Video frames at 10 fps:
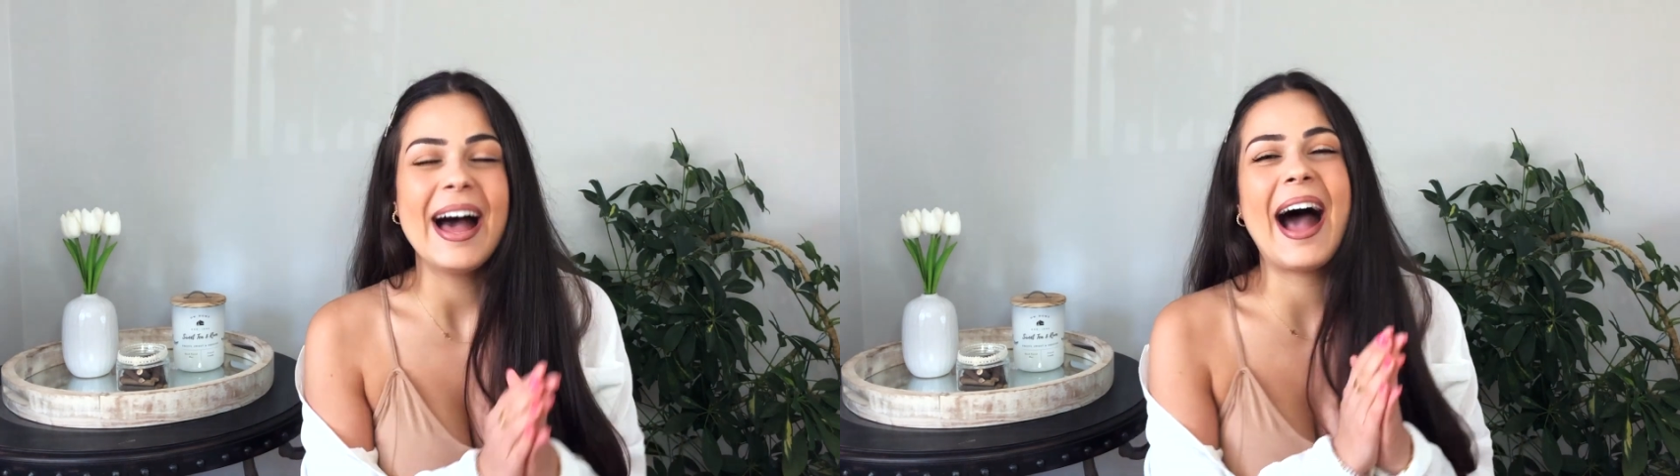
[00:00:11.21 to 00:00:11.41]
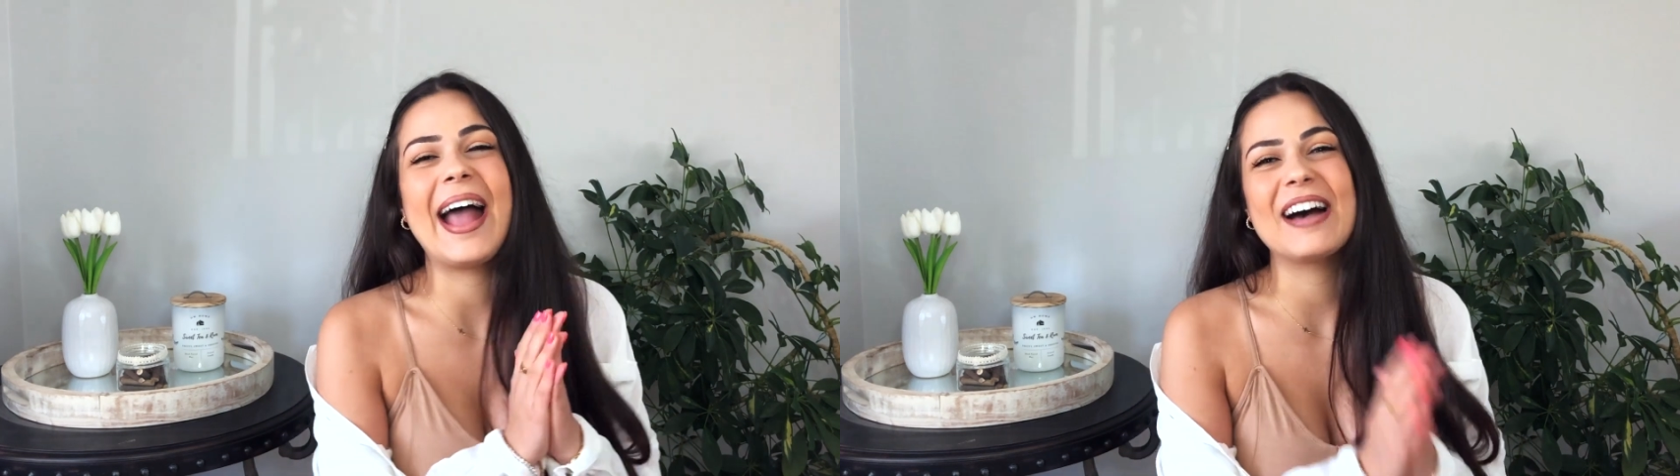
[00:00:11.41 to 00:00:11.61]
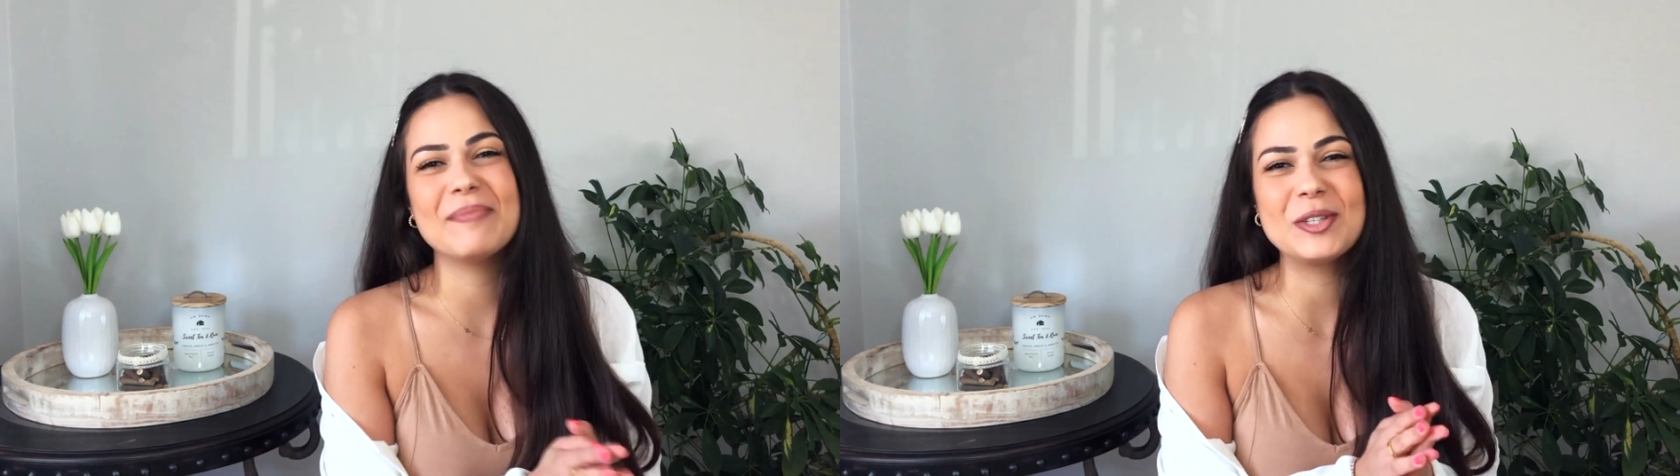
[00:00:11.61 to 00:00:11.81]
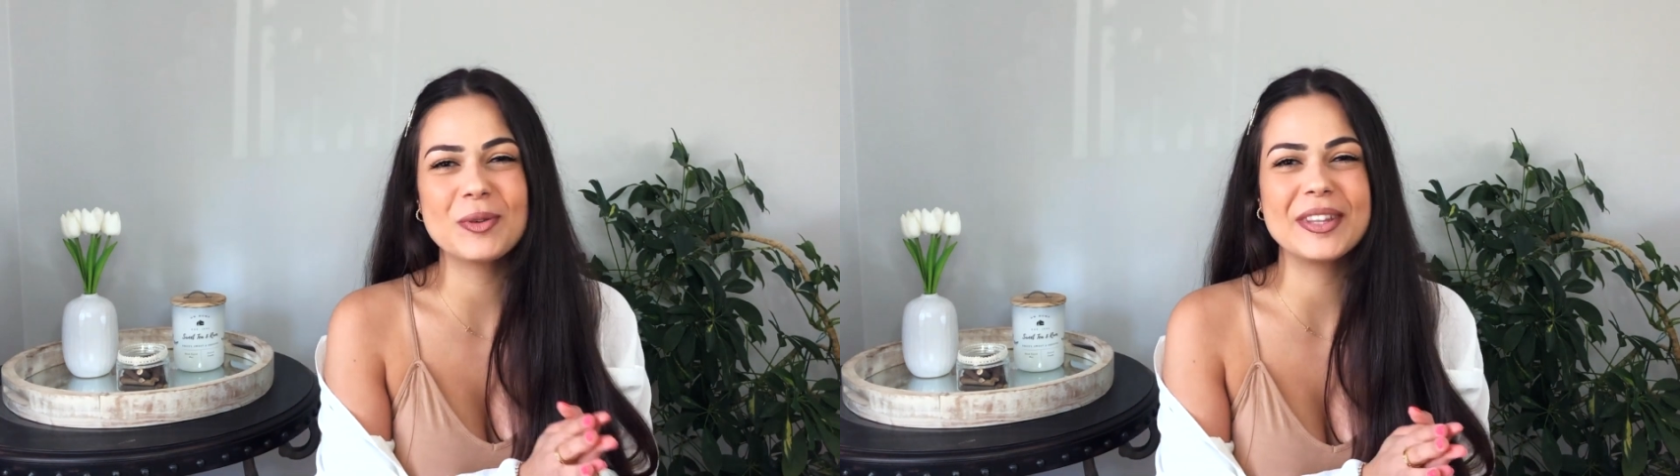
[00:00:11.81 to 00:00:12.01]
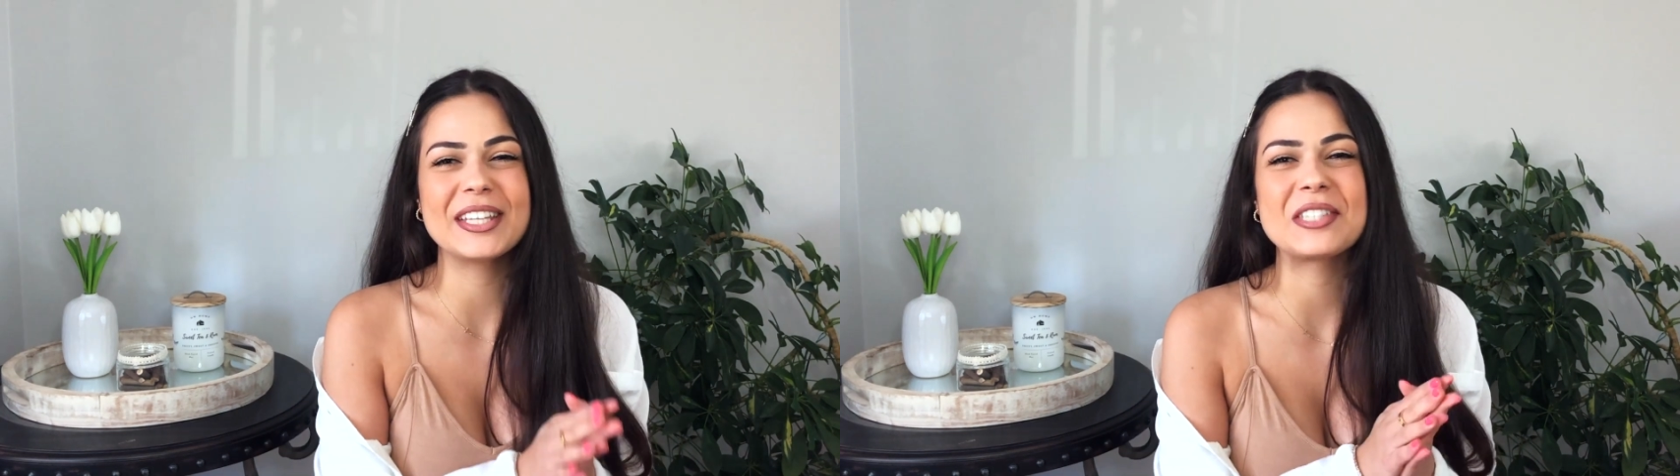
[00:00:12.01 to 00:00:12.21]
I have been
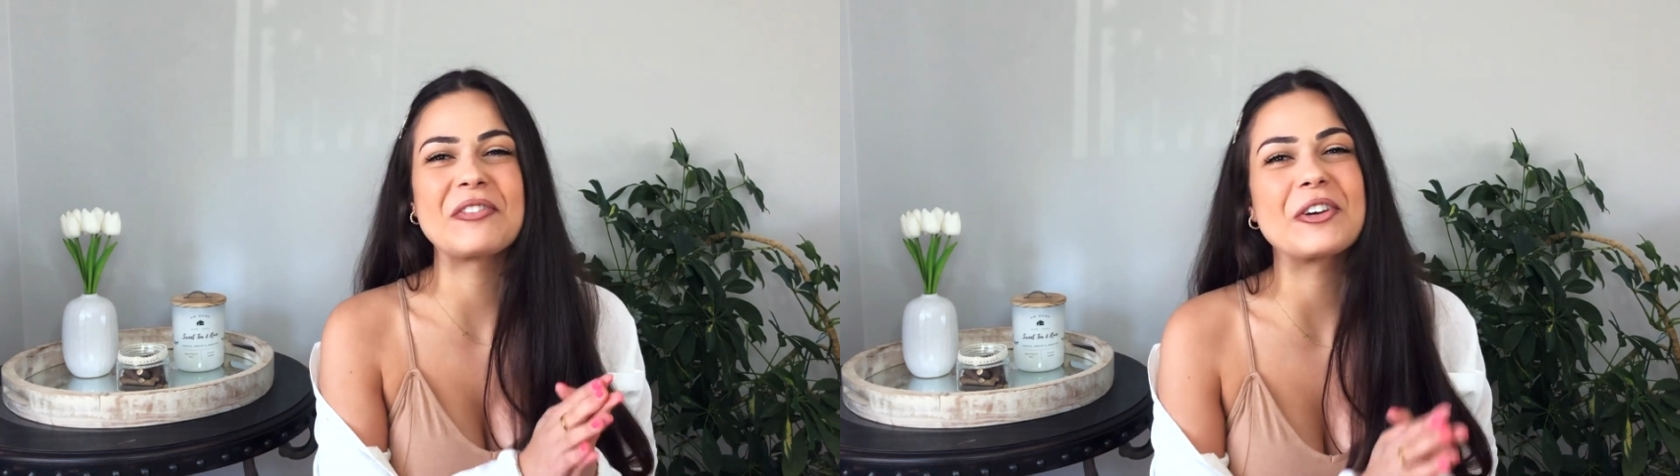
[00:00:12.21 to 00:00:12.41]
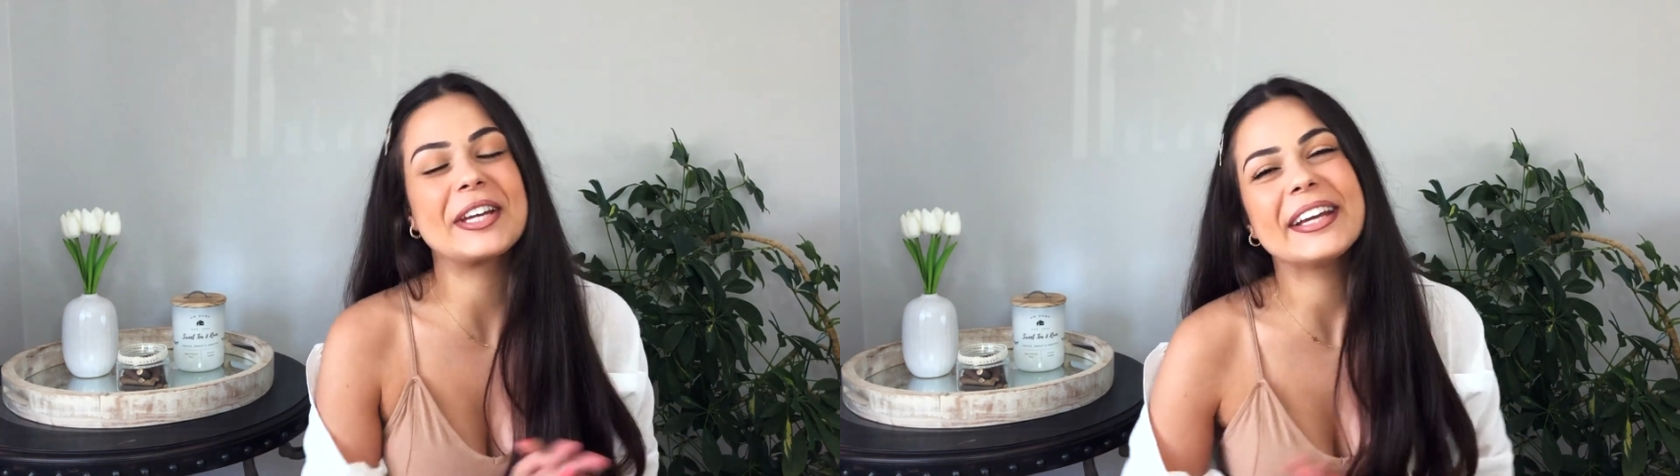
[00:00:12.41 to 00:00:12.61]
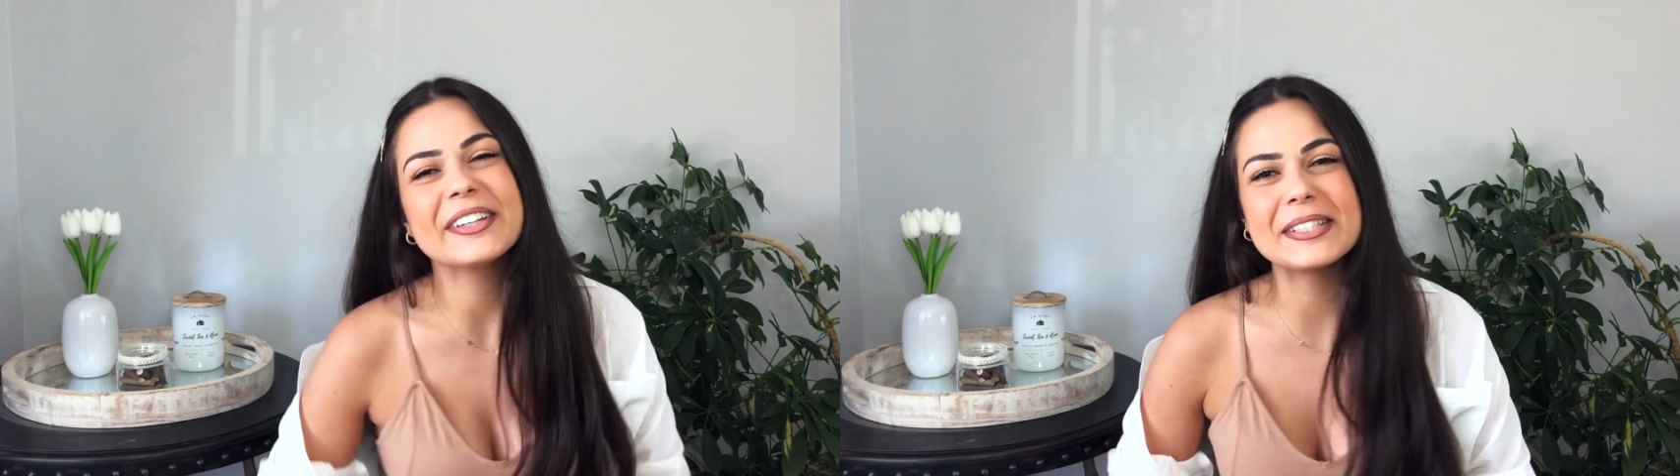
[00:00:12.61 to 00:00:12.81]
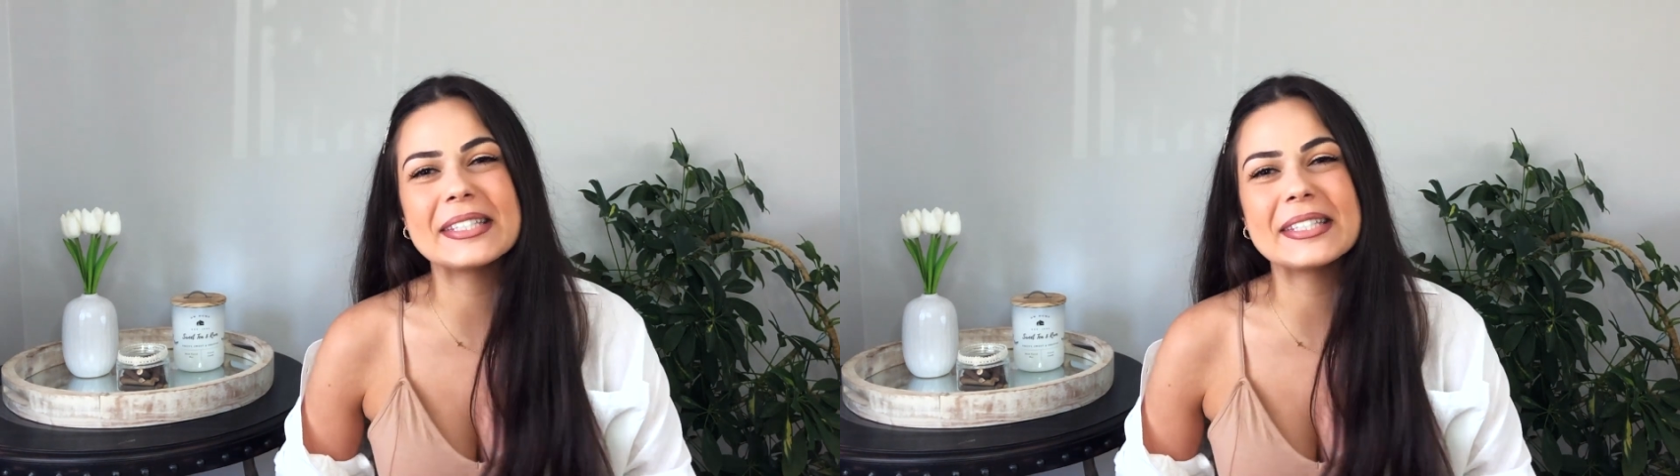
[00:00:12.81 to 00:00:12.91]
doing this for years